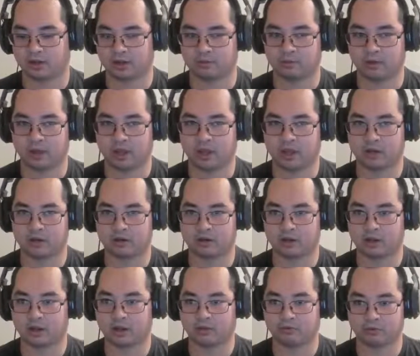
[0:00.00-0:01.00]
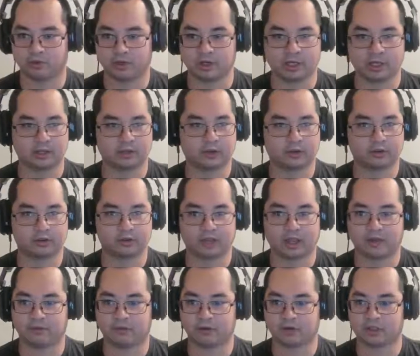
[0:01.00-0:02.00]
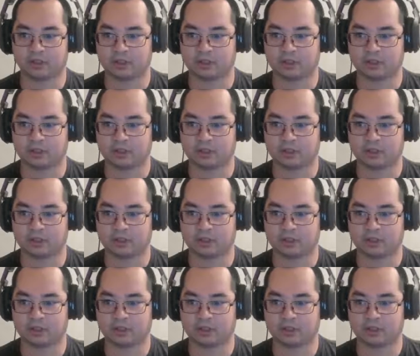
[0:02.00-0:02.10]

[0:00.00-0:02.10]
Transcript: man, we need to go save her.